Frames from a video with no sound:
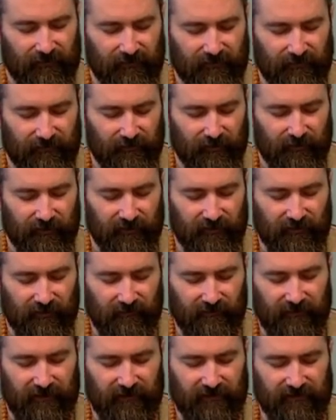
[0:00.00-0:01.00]
So Murshid
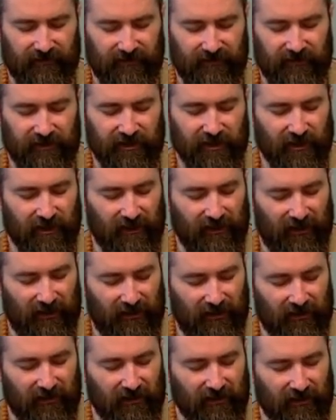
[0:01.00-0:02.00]
compares the
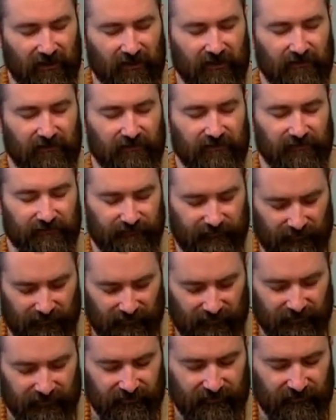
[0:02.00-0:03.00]
Jalal
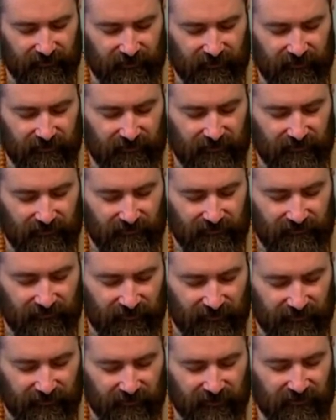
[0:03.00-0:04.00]
force, which
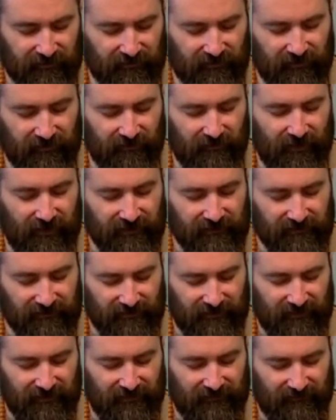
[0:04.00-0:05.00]
functions on the right
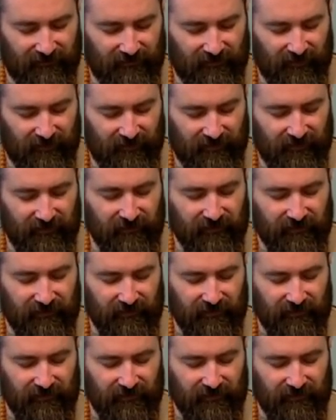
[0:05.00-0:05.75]
side of the body,